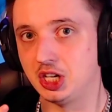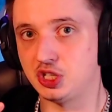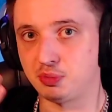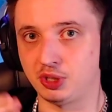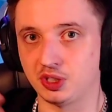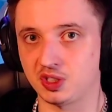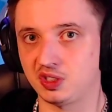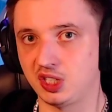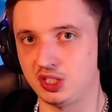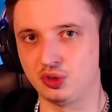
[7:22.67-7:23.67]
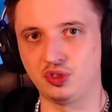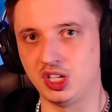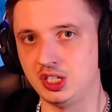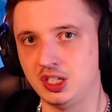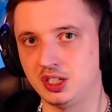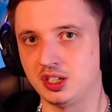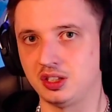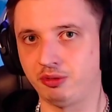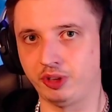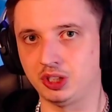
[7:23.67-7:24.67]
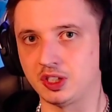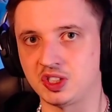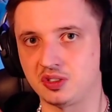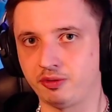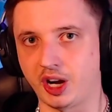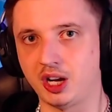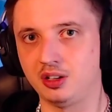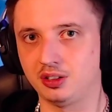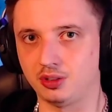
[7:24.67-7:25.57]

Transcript: just because they don't really need it and they think that's fine